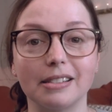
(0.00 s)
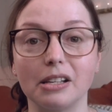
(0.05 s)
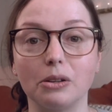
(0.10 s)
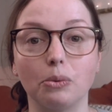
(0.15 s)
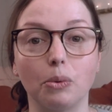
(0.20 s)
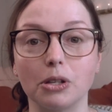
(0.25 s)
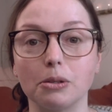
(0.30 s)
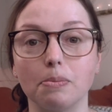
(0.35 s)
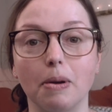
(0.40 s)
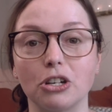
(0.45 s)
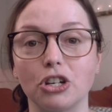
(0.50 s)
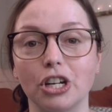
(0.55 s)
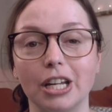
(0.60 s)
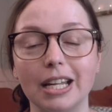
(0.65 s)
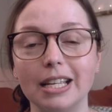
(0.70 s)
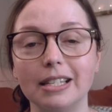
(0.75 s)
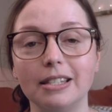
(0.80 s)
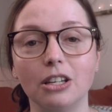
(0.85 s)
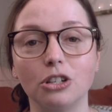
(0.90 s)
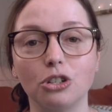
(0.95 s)
it was much
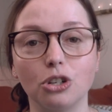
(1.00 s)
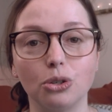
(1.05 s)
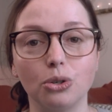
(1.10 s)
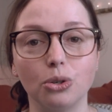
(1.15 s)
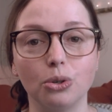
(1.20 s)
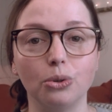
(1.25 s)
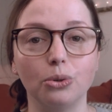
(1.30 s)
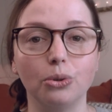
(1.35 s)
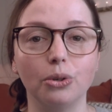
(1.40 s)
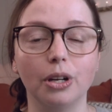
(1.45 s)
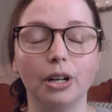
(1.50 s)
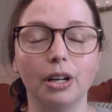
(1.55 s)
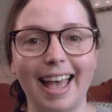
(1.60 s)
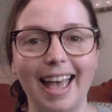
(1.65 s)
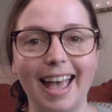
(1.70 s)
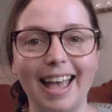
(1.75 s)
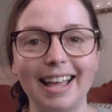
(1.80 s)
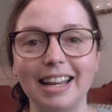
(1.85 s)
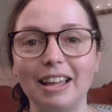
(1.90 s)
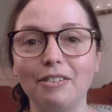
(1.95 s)
easier to do.
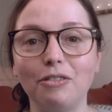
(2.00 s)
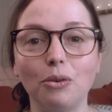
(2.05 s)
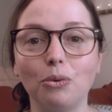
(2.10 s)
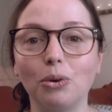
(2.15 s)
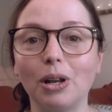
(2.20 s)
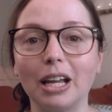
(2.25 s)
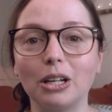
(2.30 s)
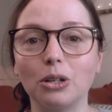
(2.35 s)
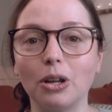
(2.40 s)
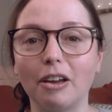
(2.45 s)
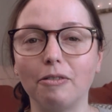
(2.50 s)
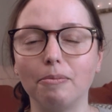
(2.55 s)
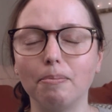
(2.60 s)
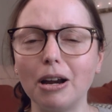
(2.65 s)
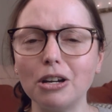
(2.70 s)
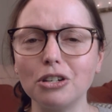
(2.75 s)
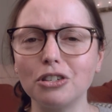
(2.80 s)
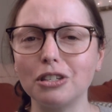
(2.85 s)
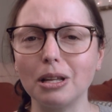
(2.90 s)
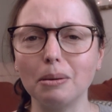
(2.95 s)
And if you would like to have a
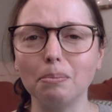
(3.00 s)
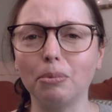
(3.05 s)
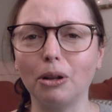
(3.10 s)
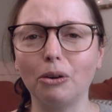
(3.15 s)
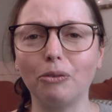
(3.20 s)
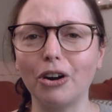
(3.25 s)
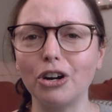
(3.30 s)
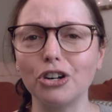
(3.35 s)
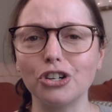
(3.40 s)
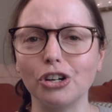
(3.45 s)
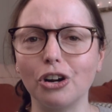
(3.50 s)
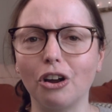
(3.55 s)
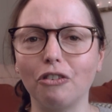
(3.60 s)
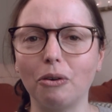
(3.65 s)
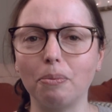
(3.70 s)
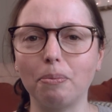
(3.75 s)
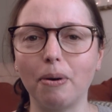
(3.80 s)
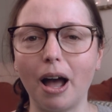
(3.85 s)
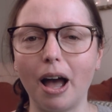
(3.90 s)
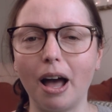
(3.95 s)
much simpler version of a
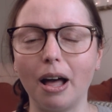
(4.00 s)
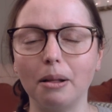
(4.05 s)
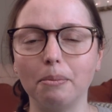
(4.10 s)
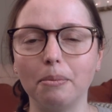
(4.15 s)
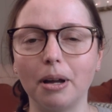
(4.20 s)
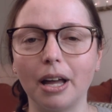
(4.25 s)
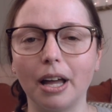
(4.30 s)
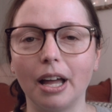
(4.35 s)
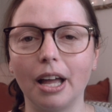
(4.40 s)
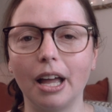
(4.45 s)
palm,